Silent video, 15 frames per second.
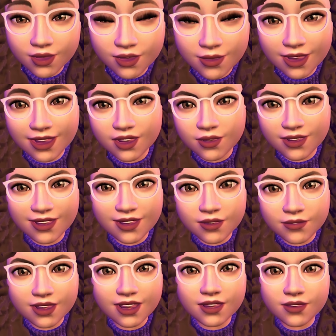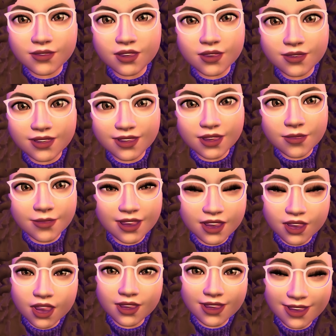So that's always the risk using something
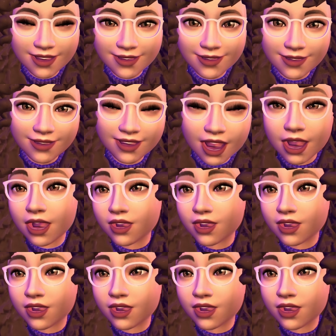not licensed.